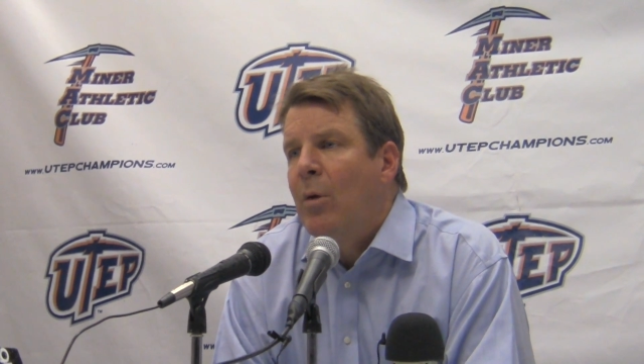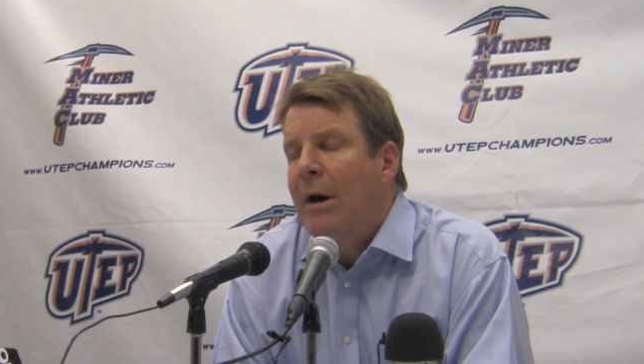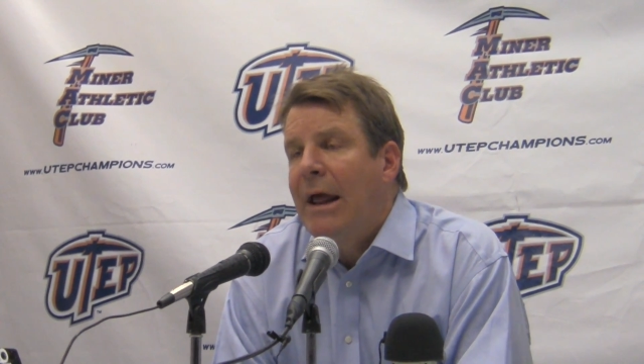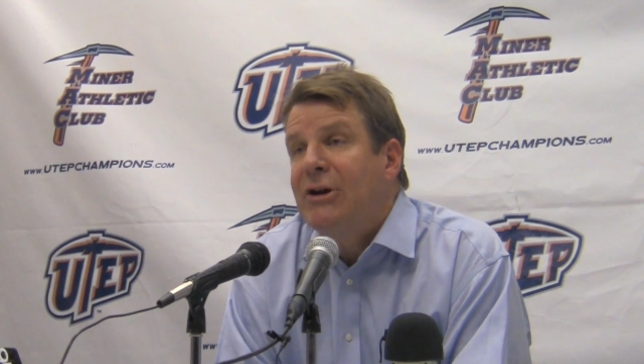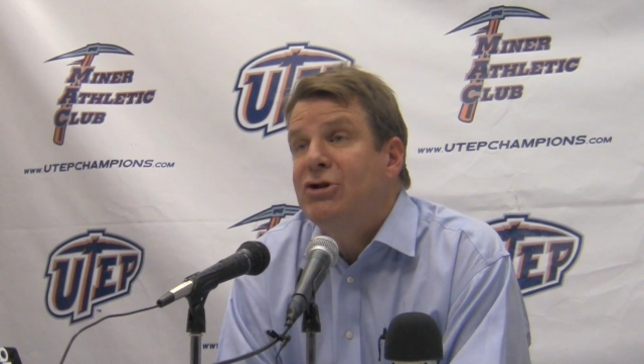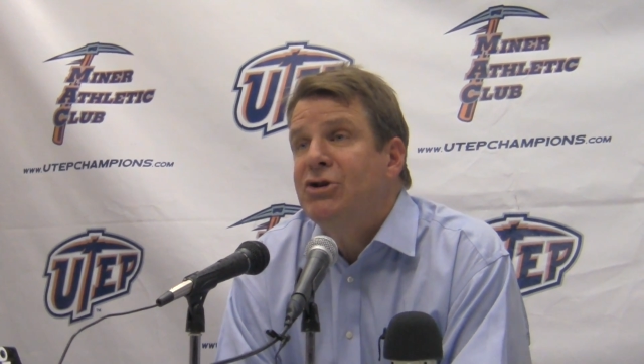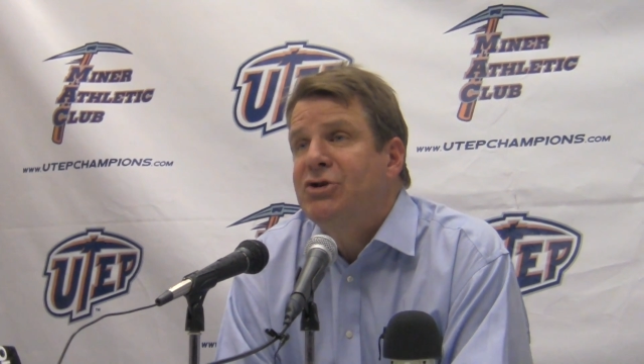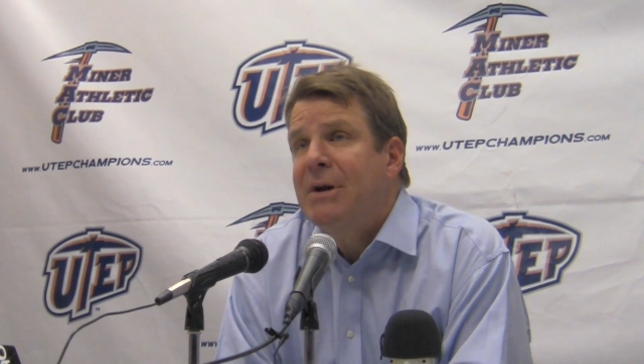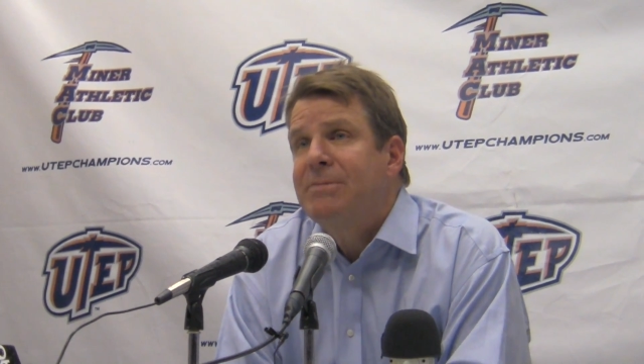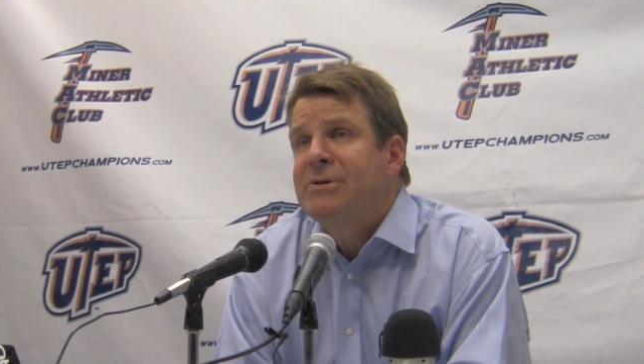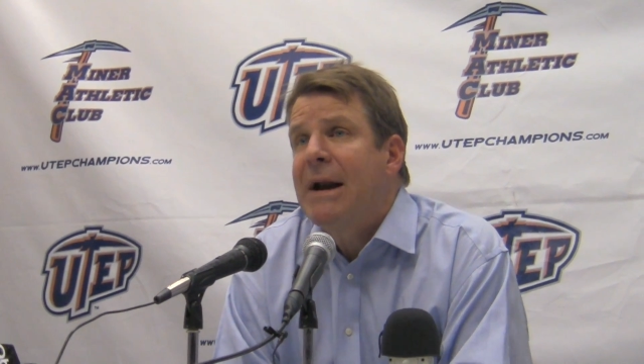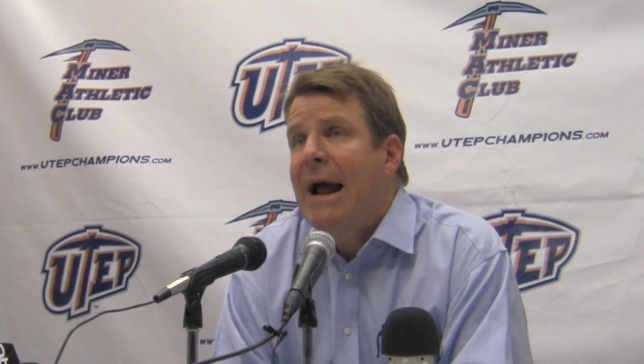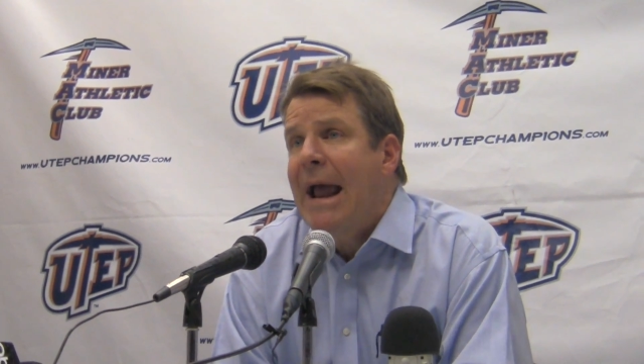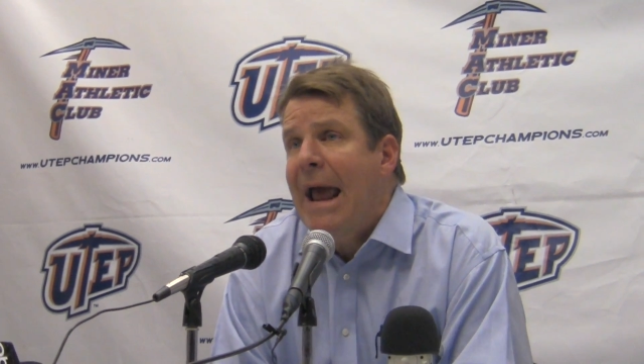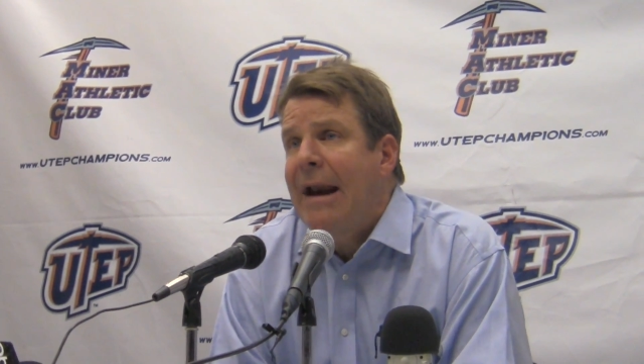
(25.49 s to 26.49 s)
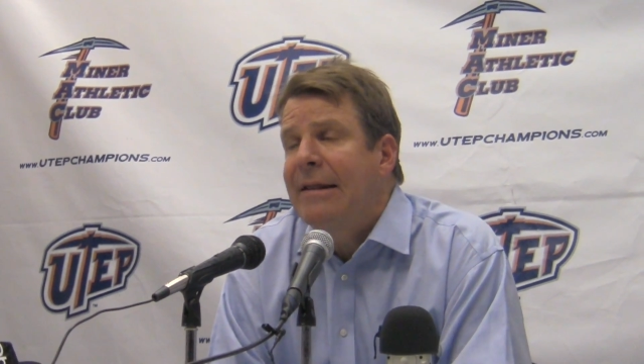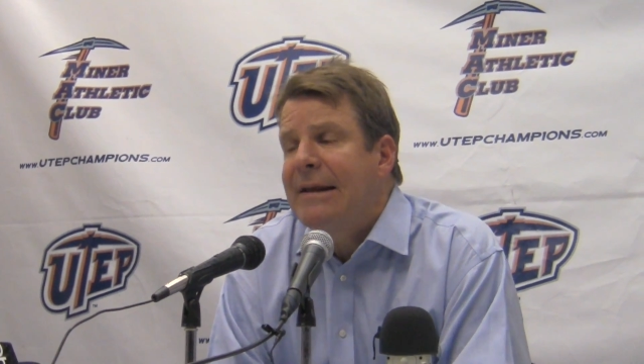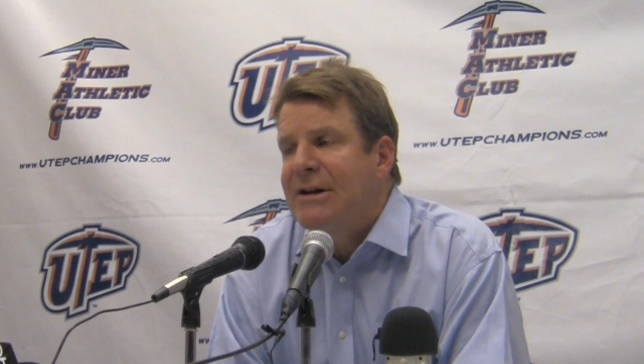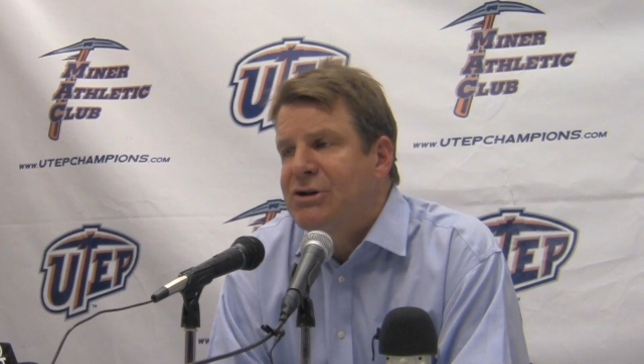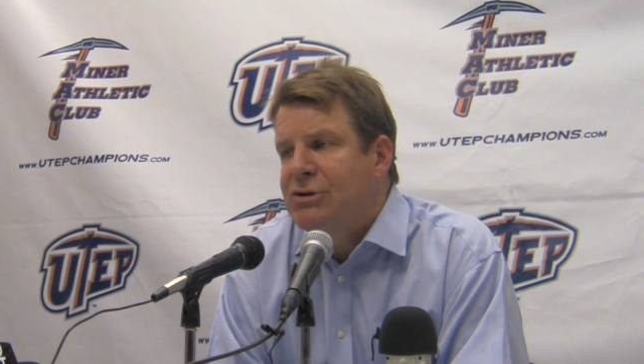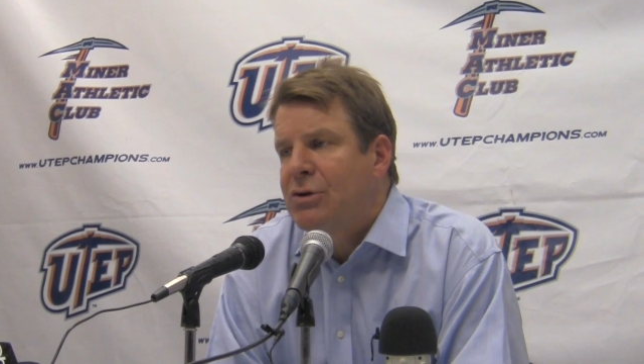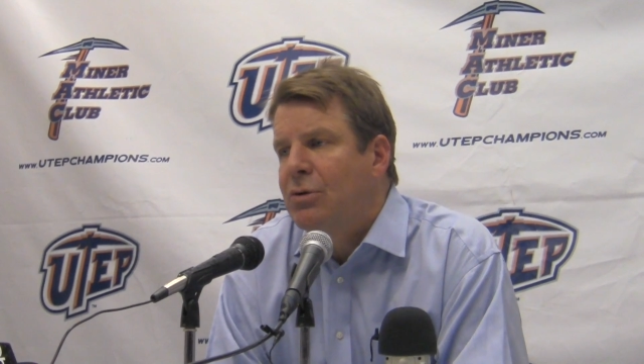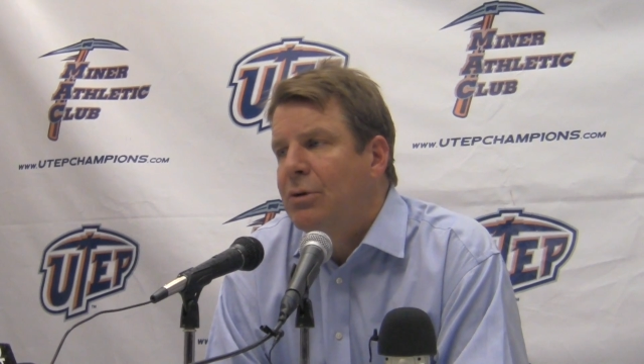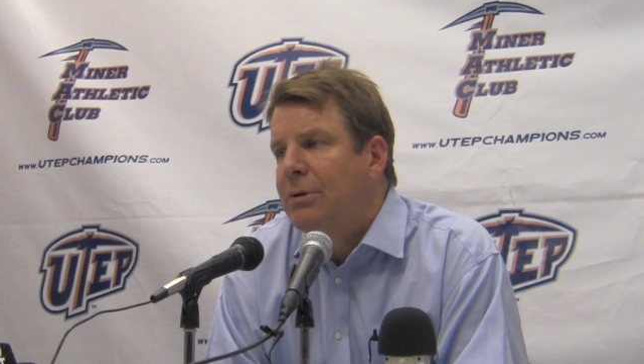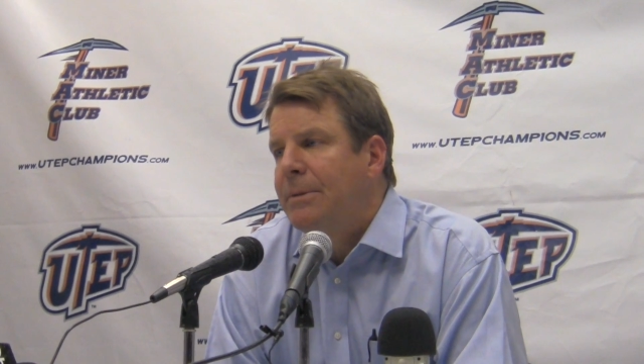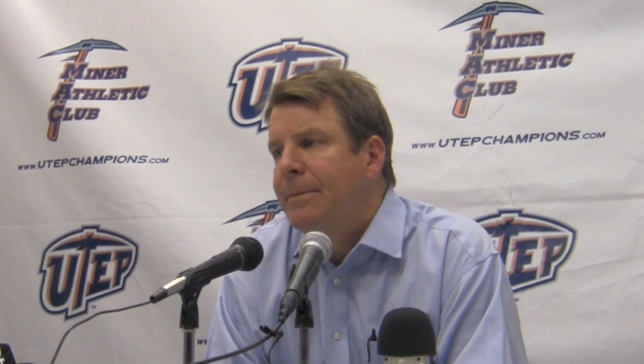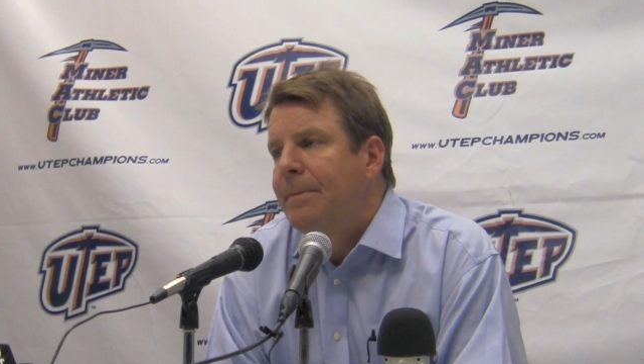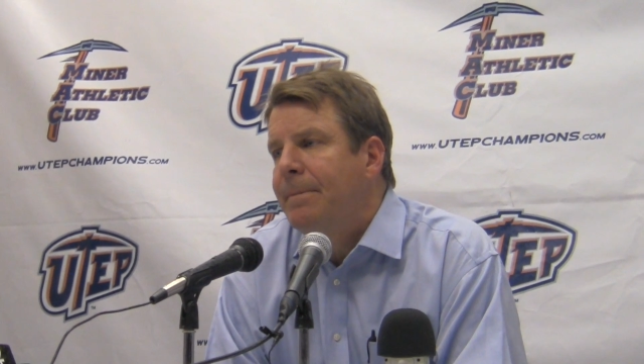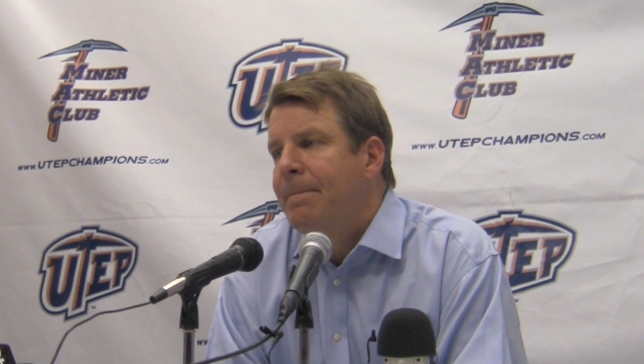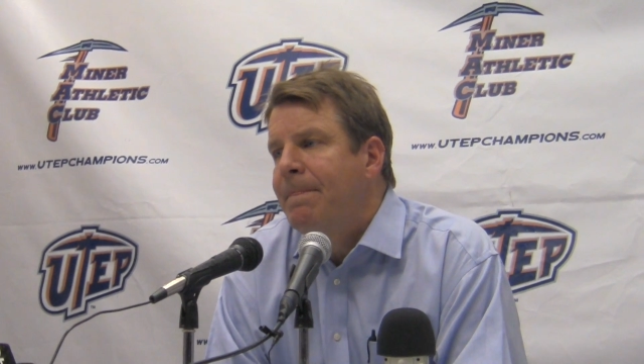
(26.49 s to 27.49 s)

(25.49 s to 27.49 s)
relationships that I had at that school,